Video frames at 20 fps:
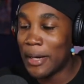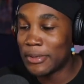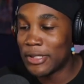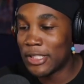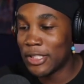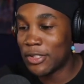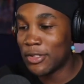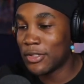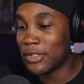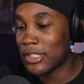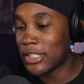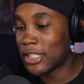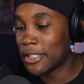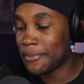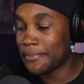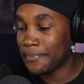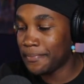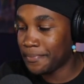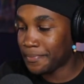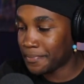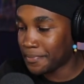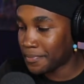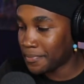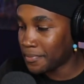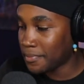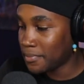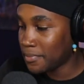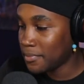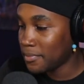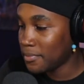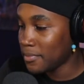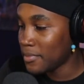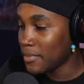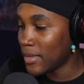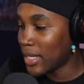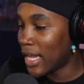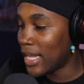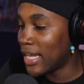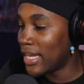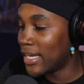obstacles
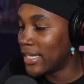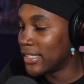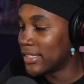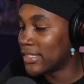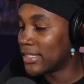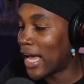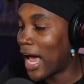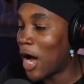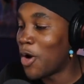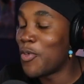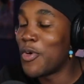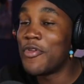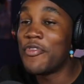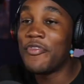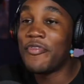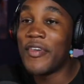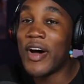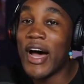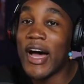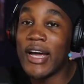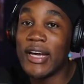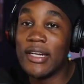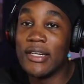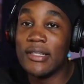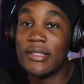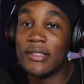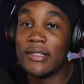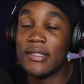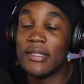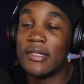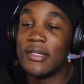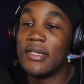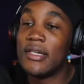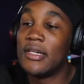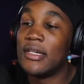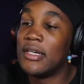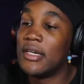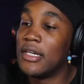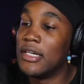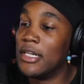is I would find
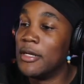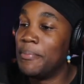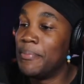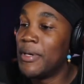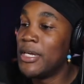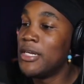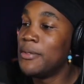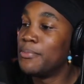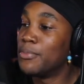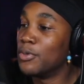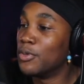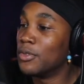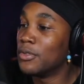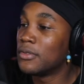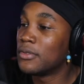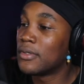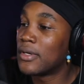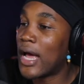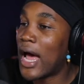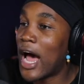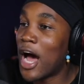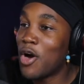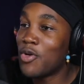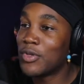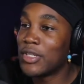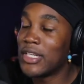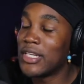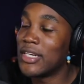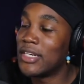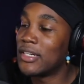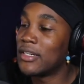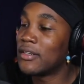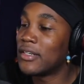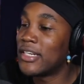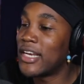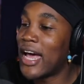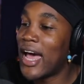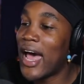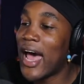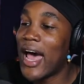the people out there
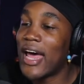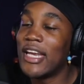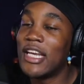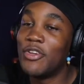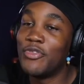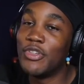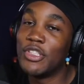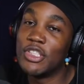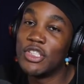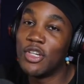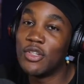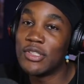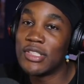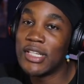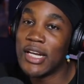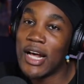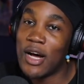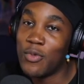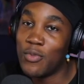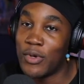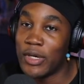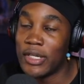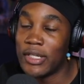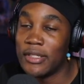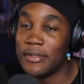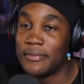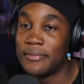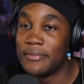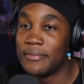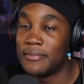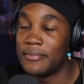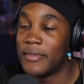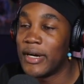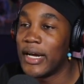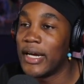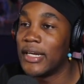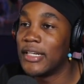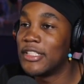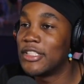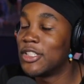that had the results that I wanted,
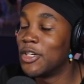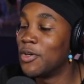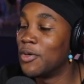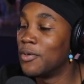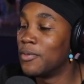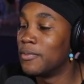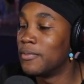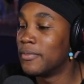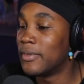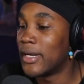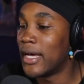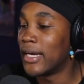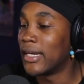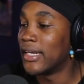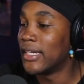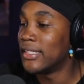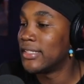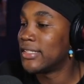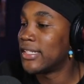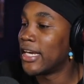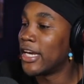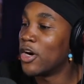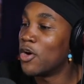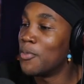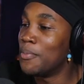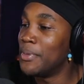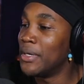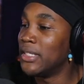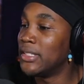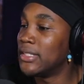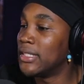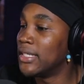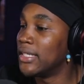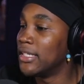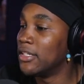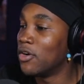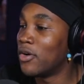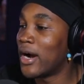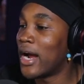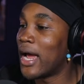right? So, like, let's say
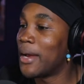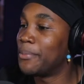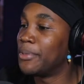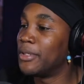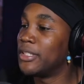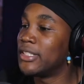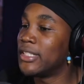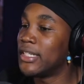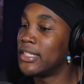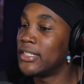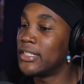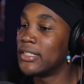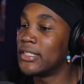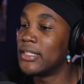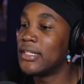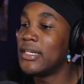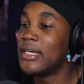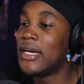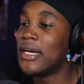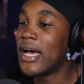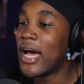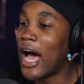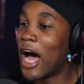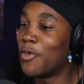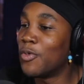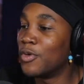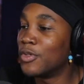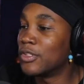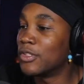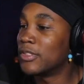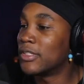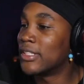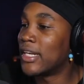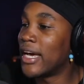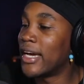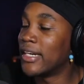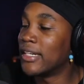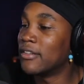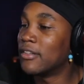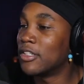obesity or hypertension. I will,
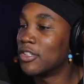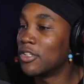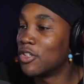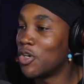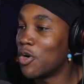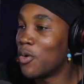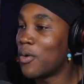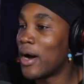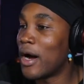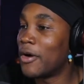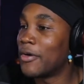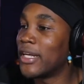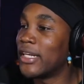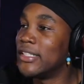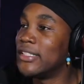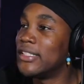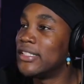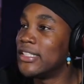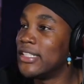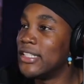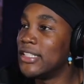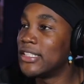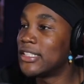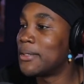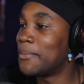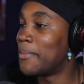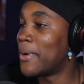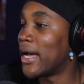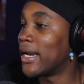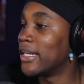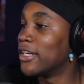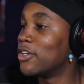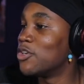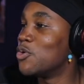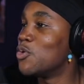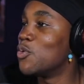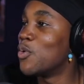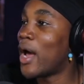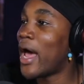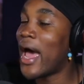like, go out and see somebody
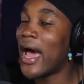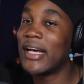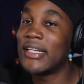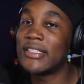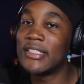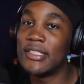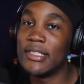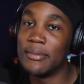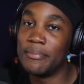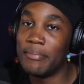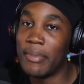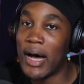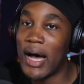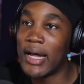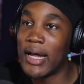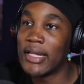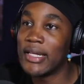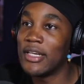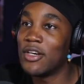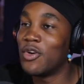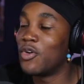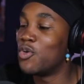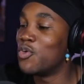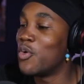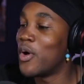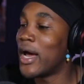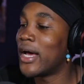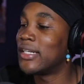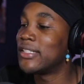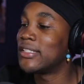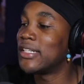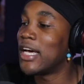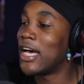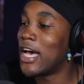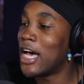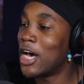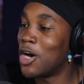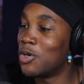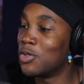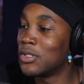who has the body or who has the
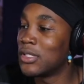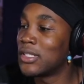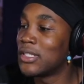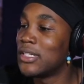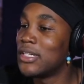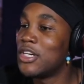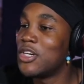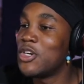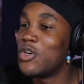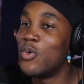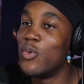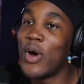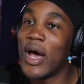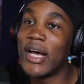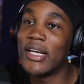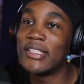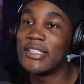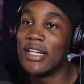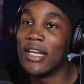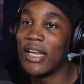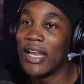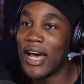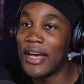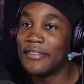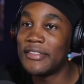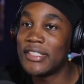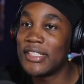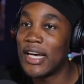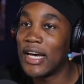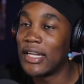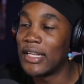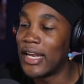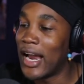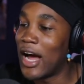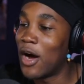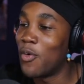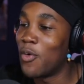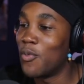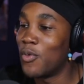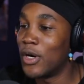health, who has the lifestyle that
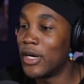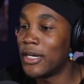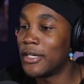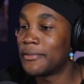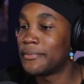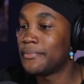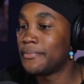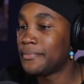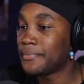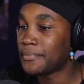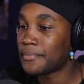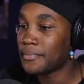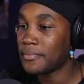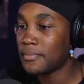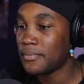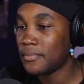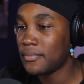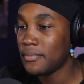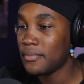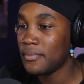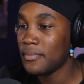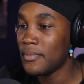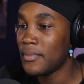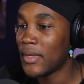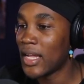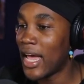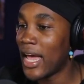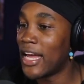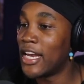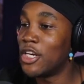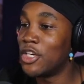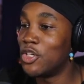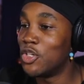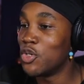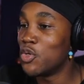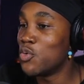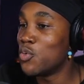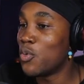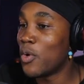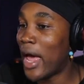I want, and
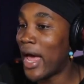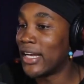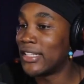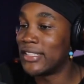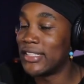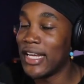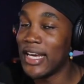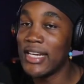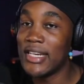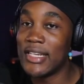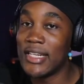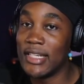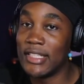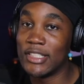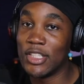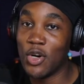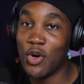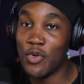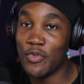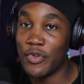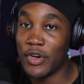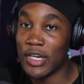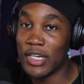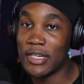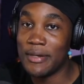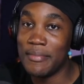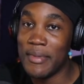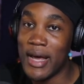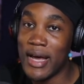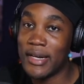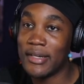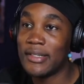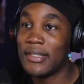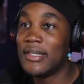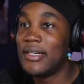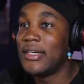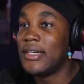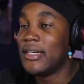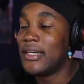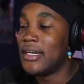do as they did to overcome that.
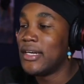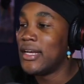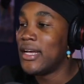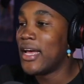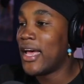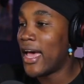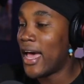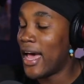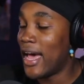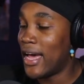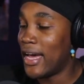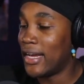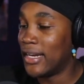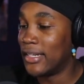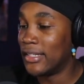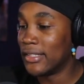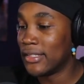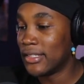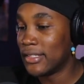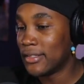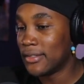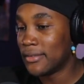And